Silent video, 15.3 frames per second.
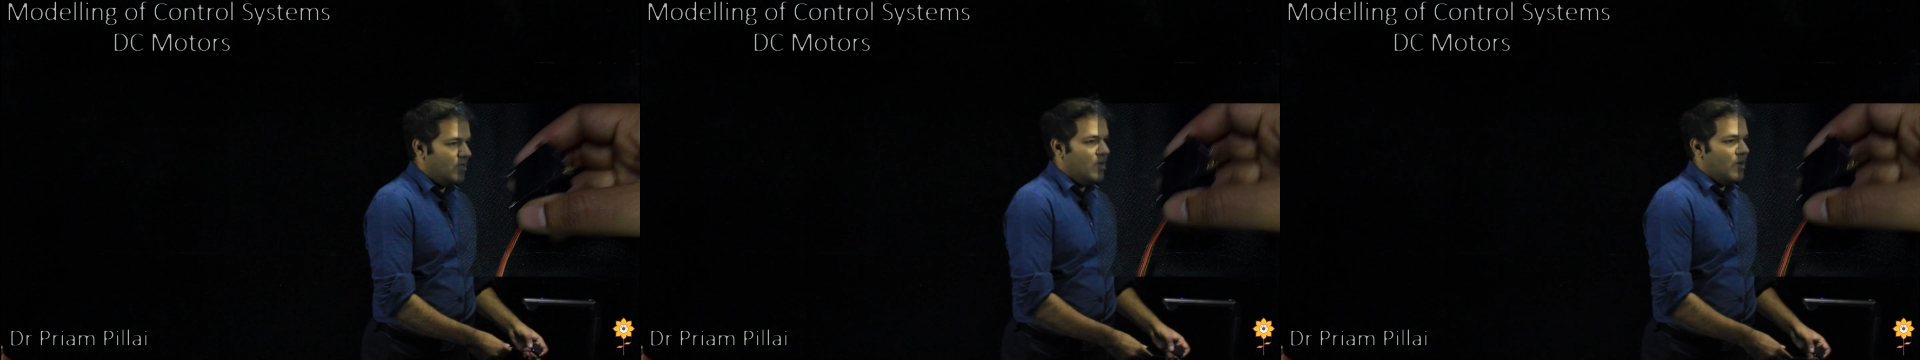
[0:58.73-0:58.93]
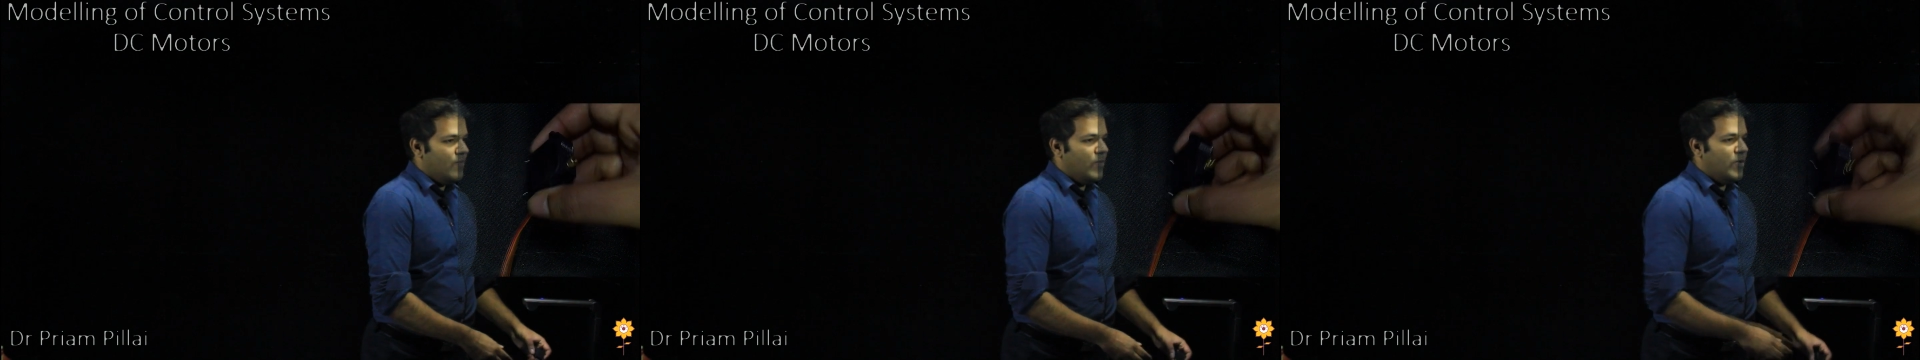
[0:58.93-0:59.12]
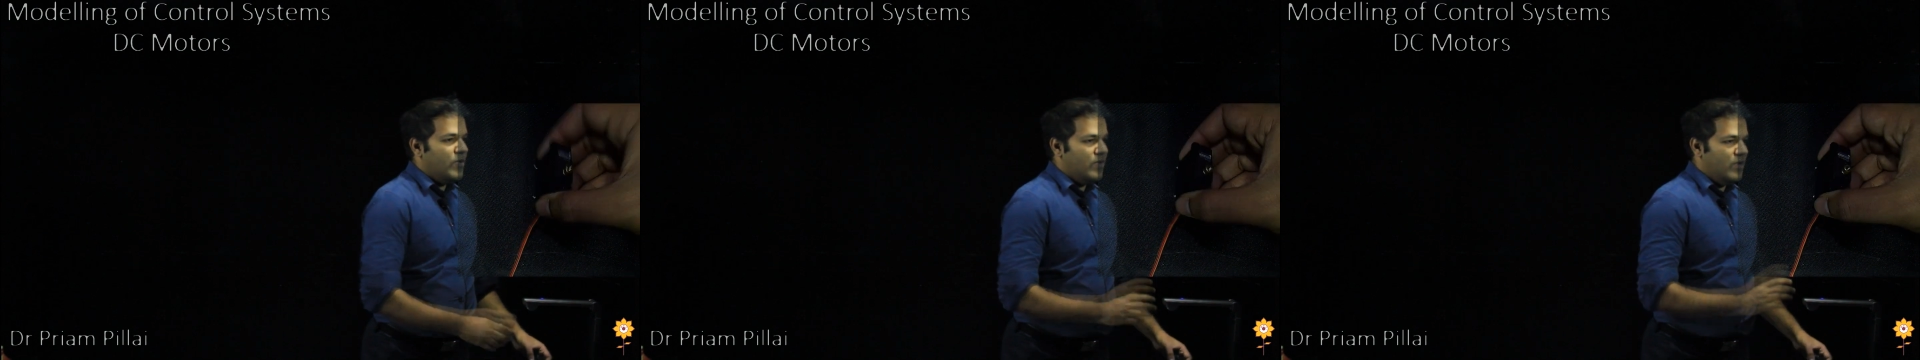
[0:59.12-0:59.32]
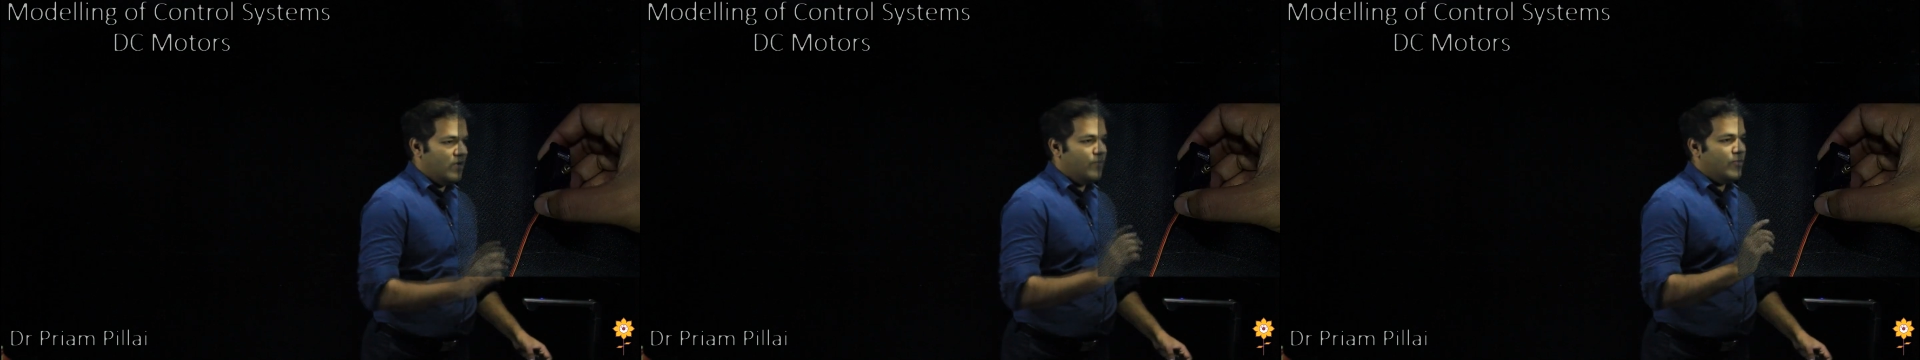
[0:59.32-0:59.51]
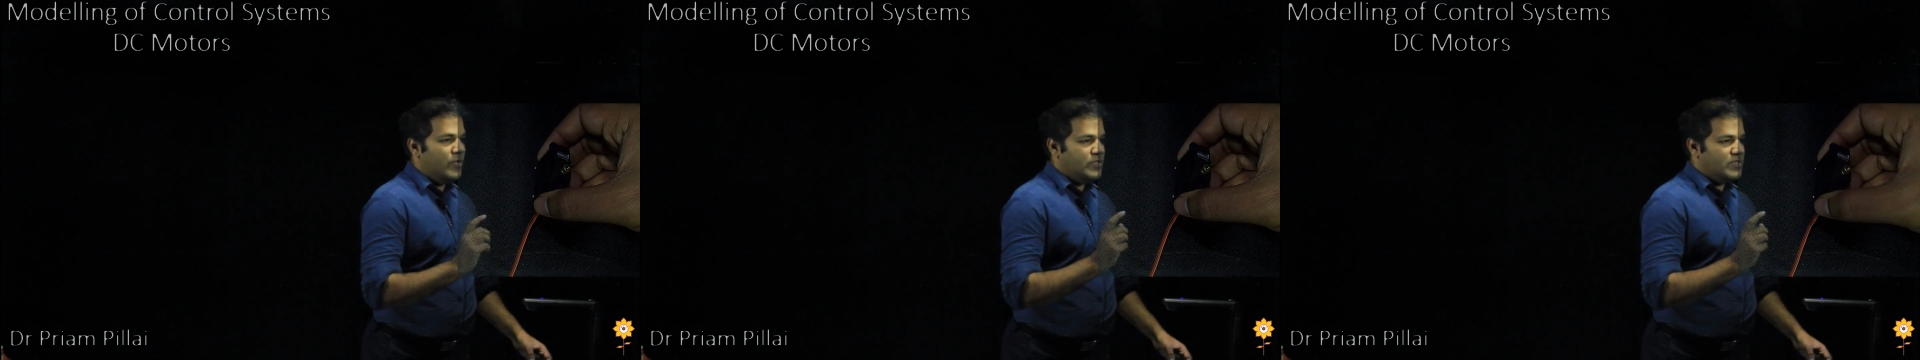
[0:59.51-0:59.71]
but you need a
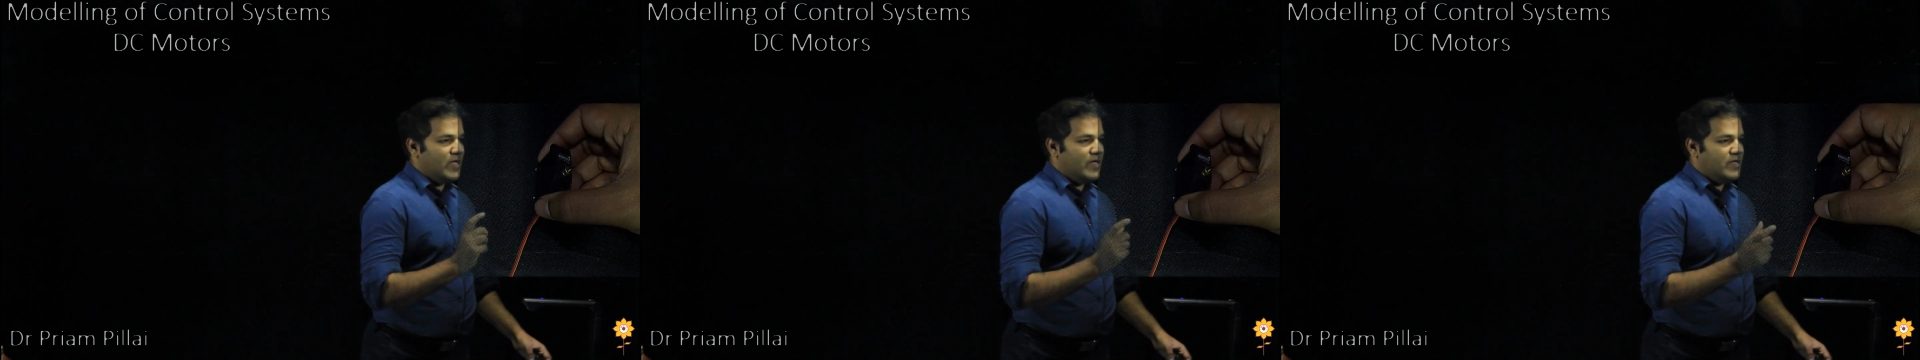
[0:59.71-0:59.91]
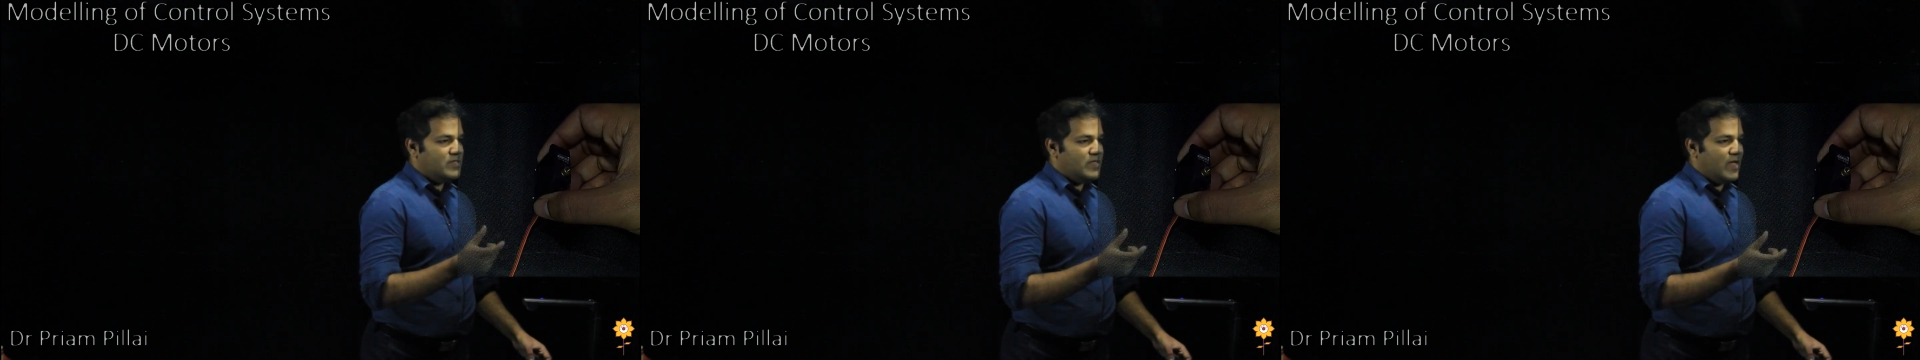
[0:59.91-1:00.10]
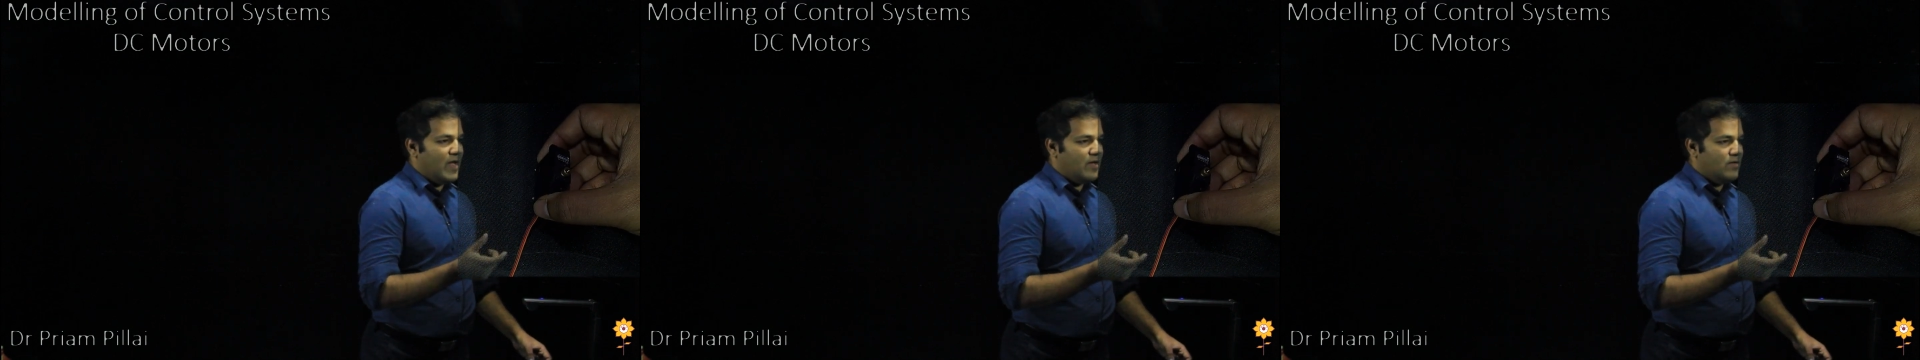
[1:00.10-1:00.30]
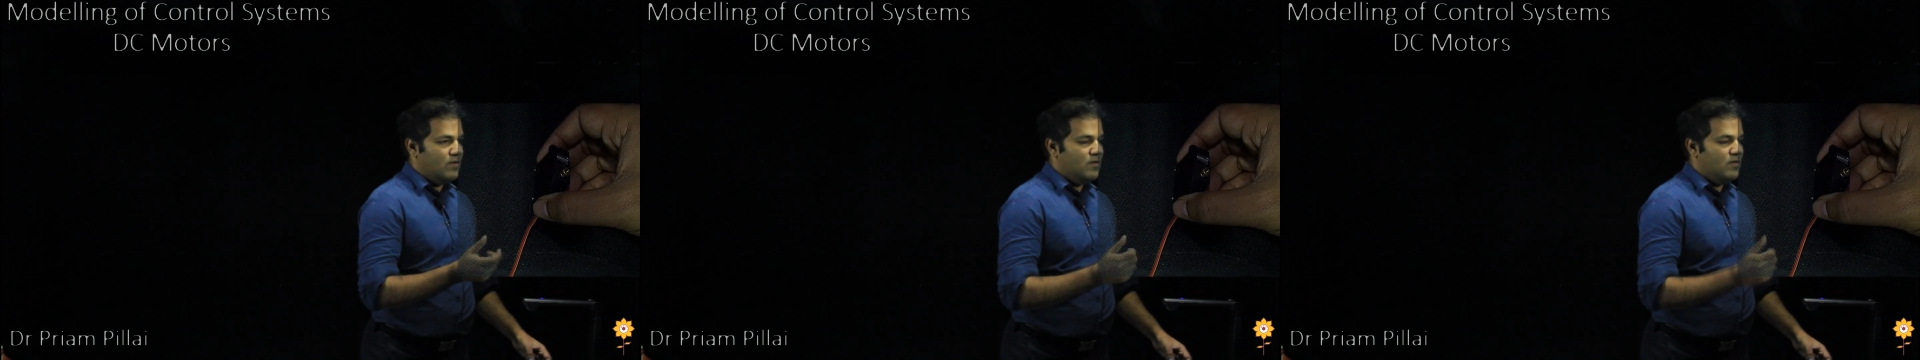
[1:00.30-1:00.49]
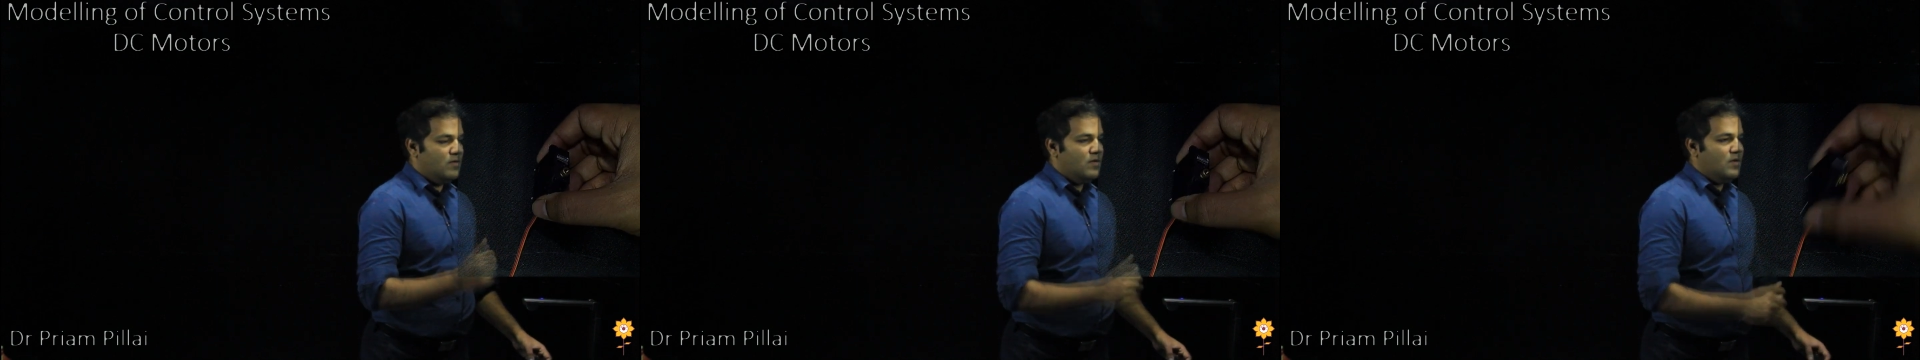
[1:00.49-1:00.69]
precise angle
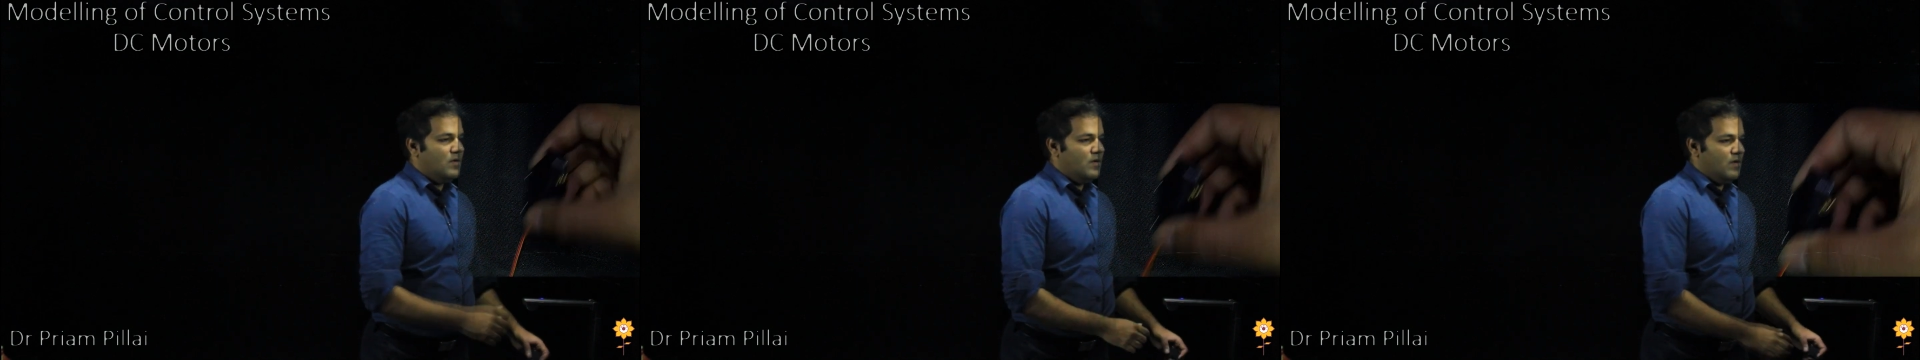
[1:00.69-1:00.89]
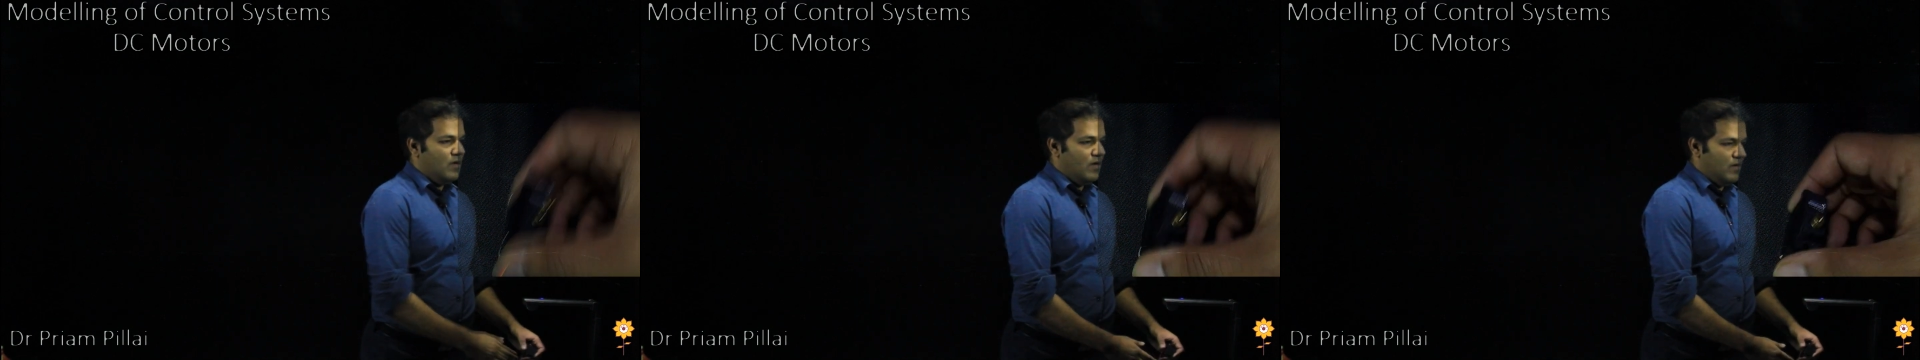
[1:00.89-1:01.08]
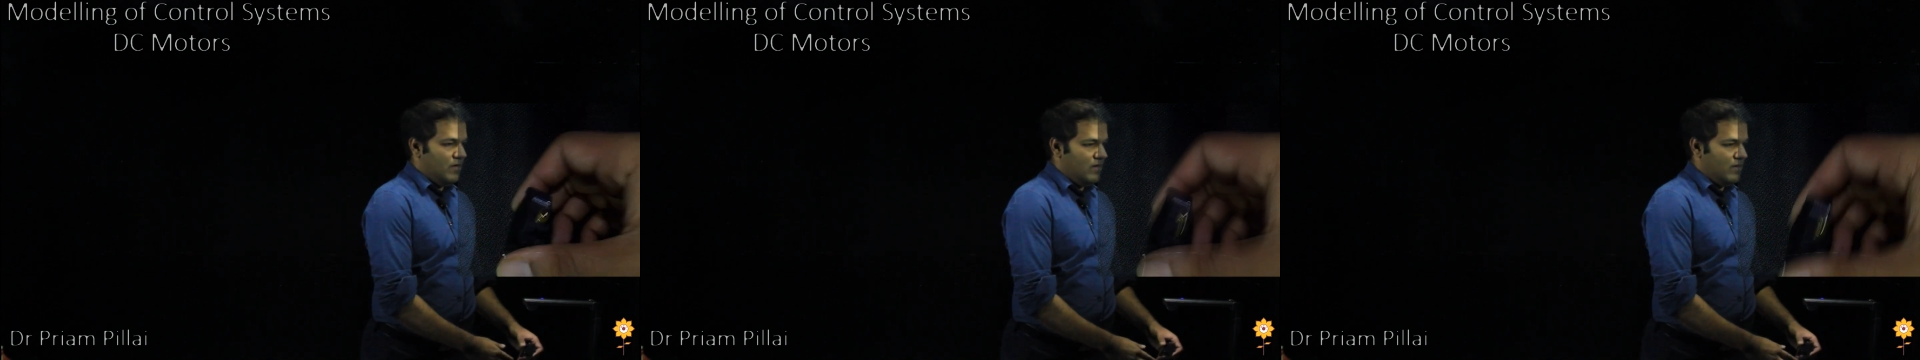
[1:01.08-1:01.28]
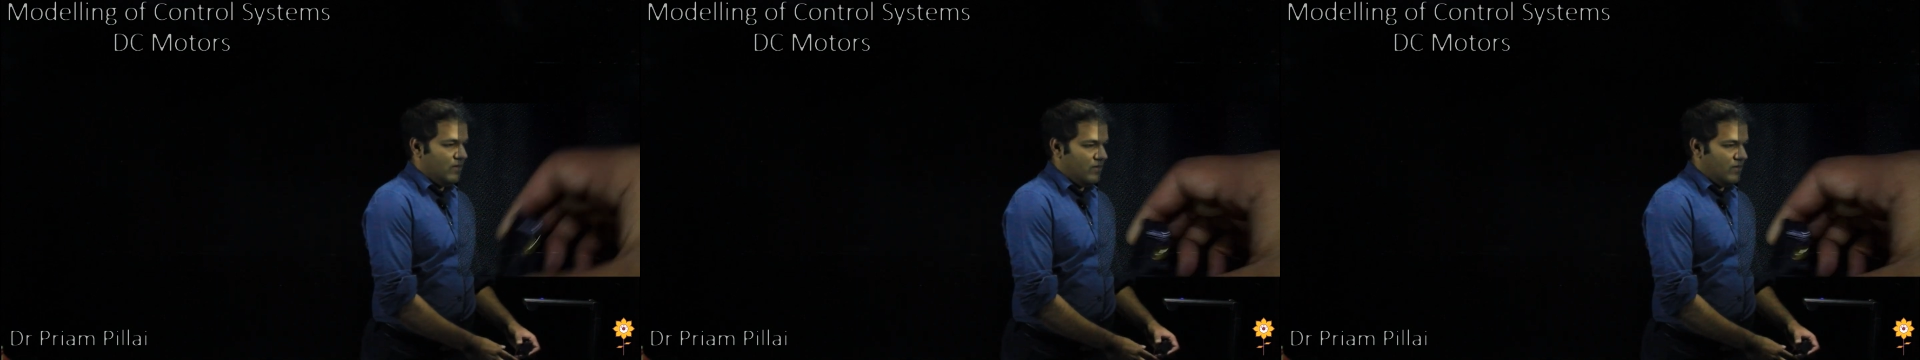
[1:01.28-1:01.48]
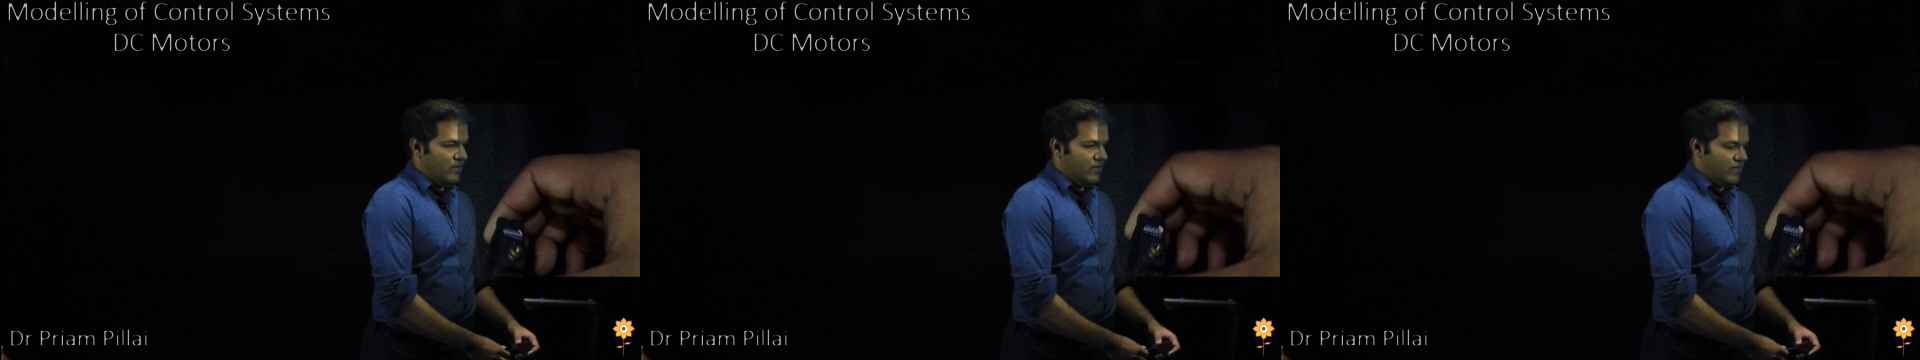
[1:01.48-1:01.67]
uh,